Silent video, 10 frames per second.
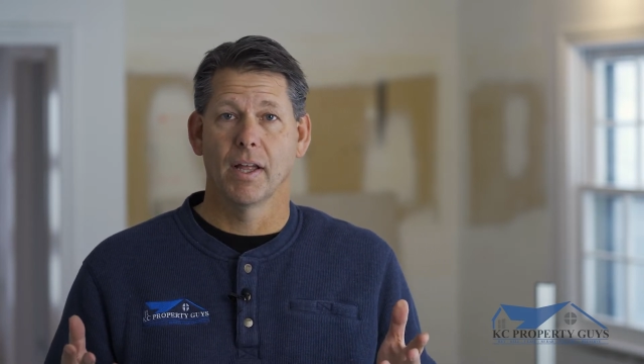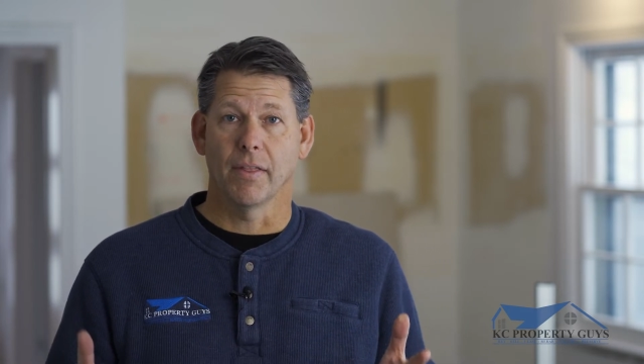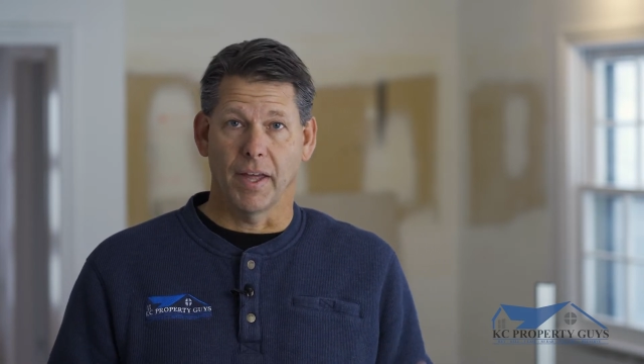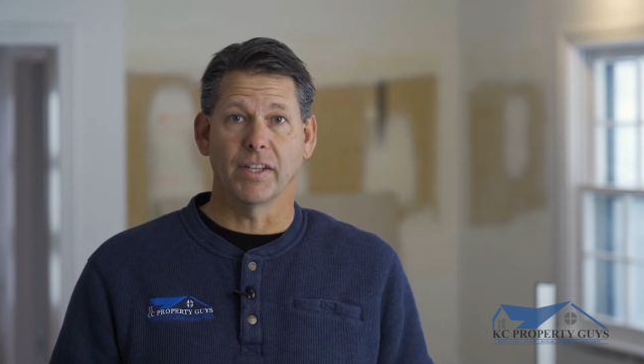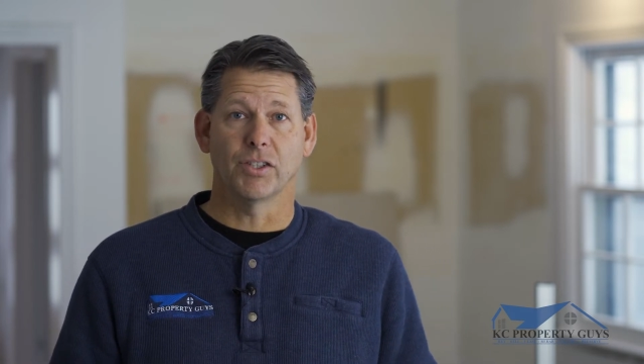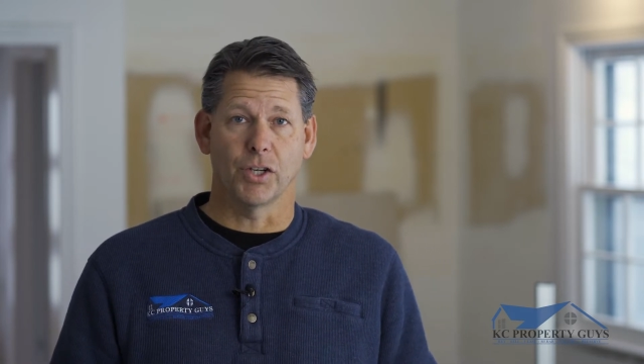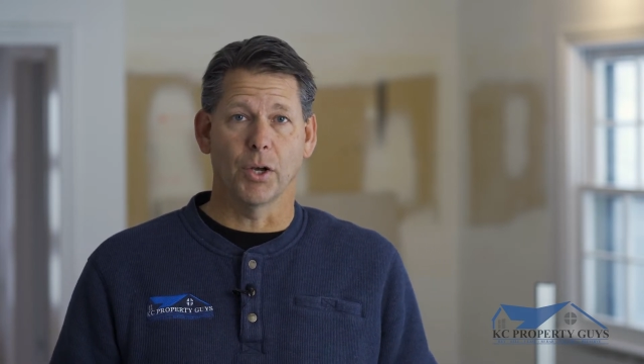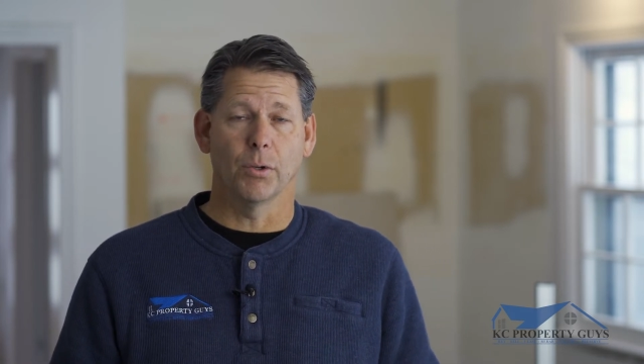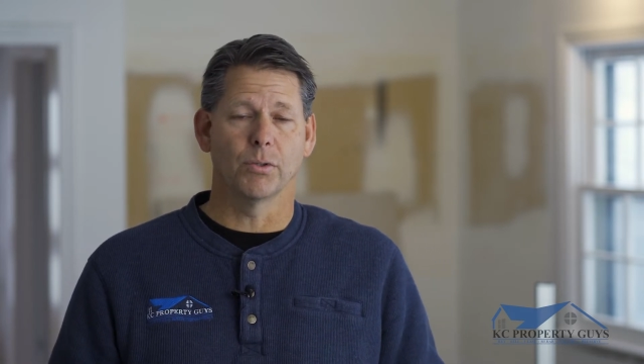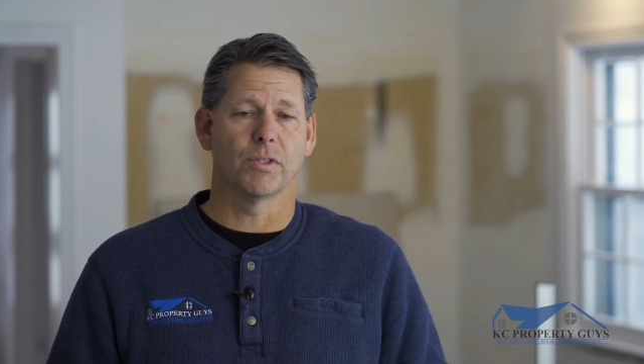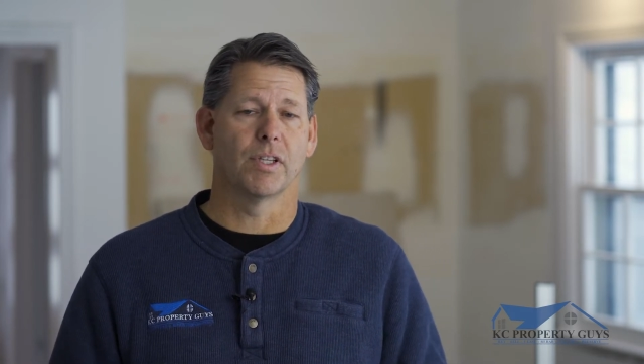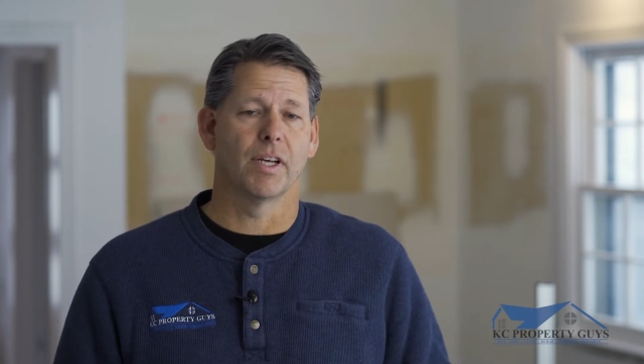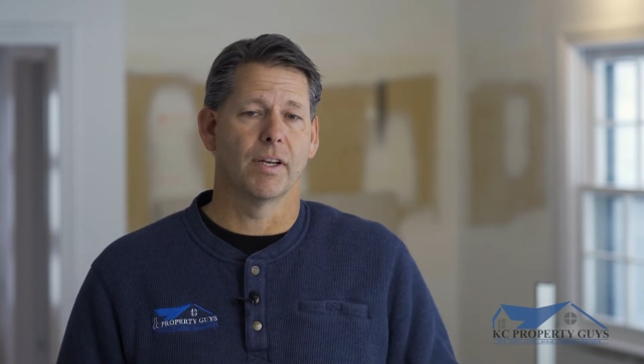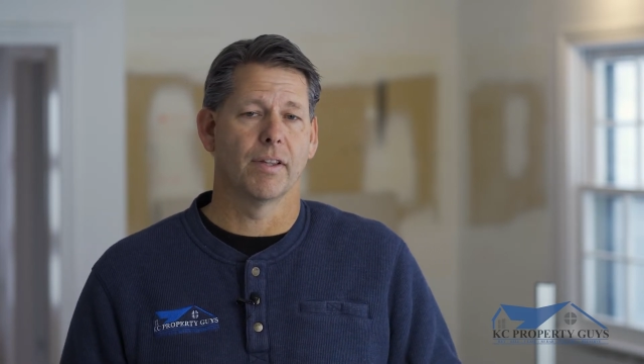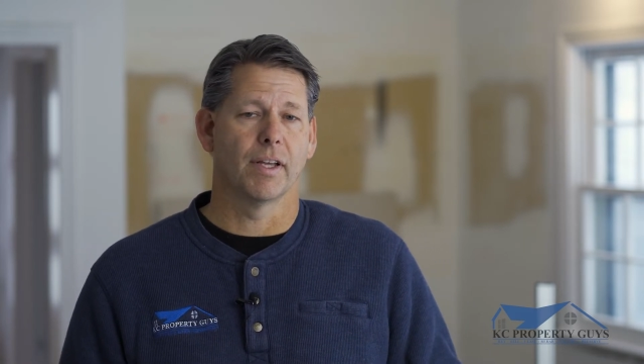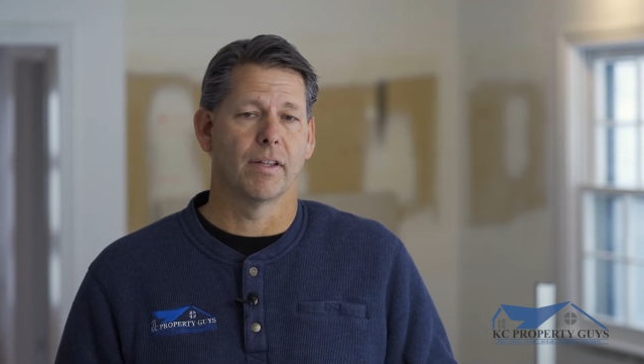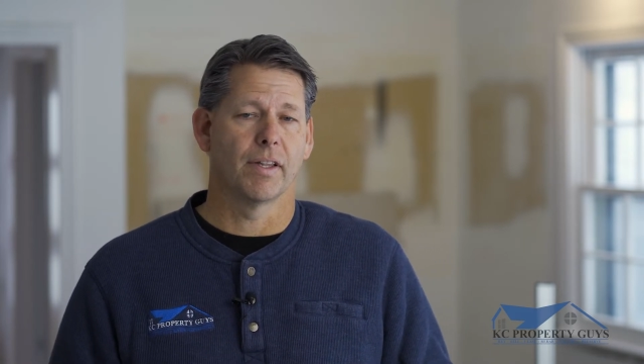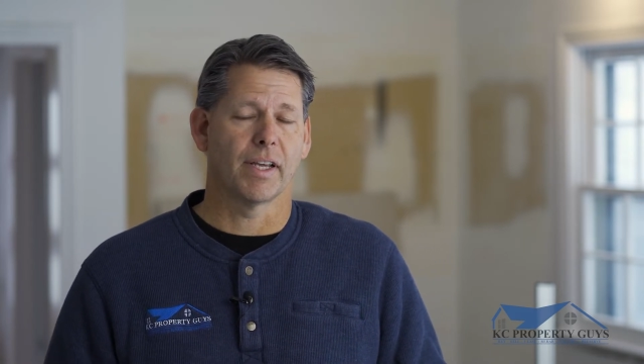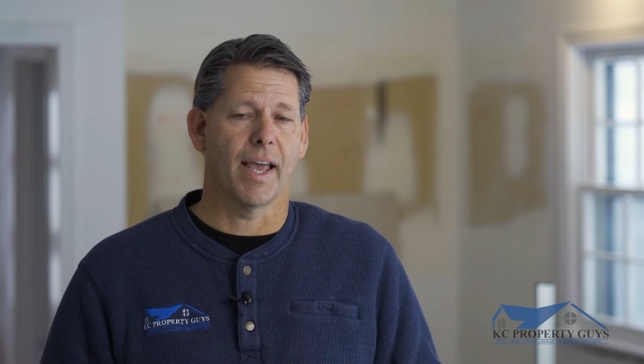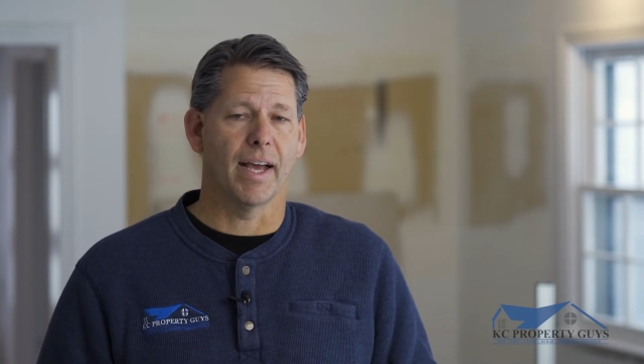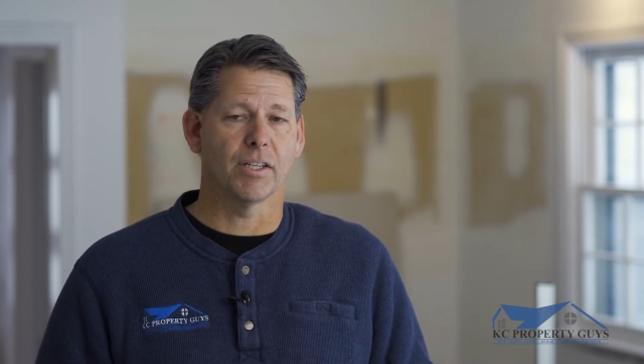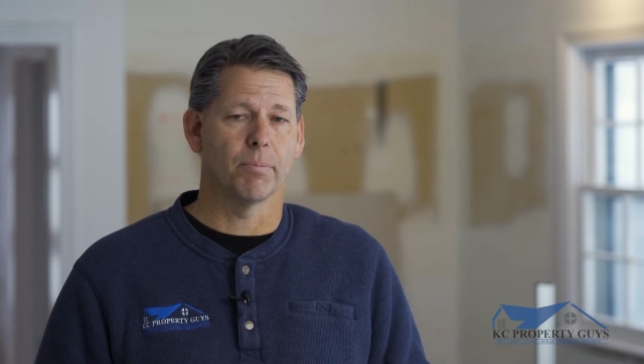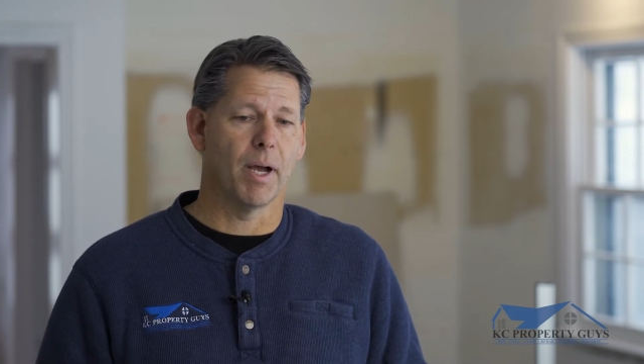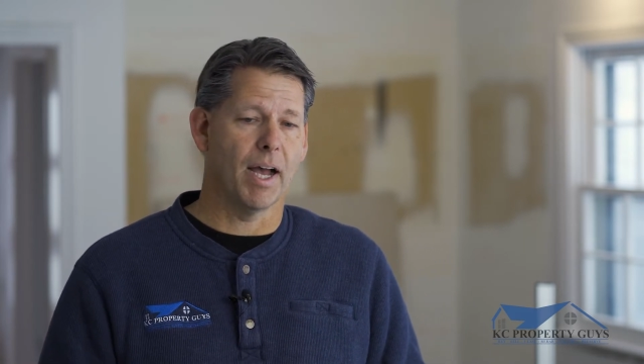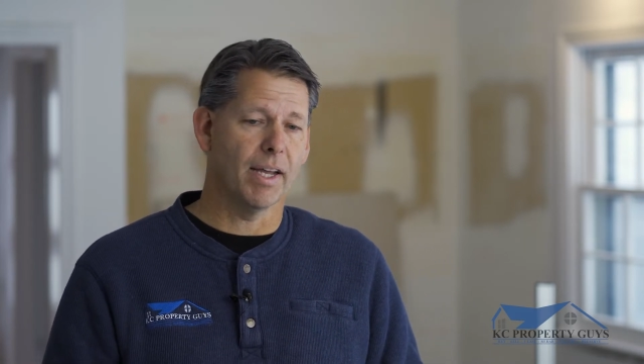they chose the cash buy.